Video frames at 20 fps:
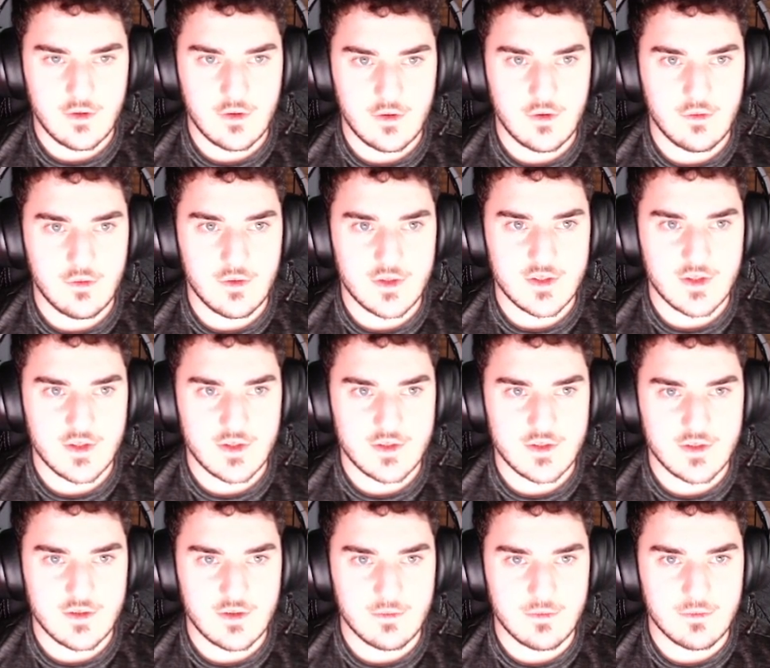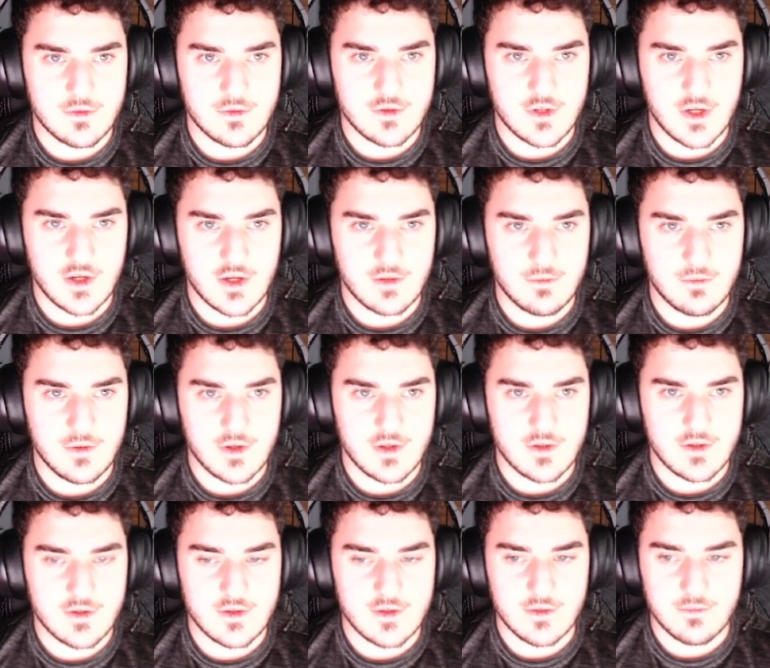Always nice to double check,
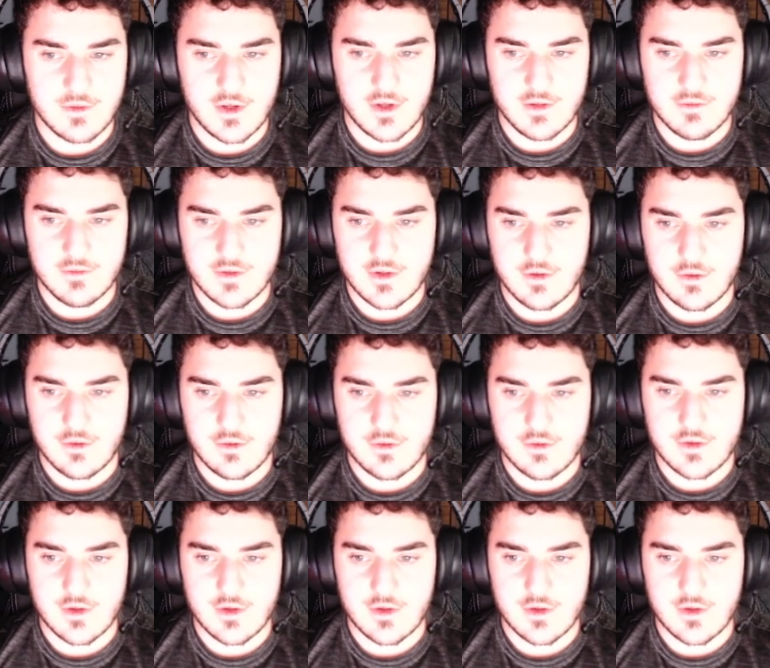because sometimes Google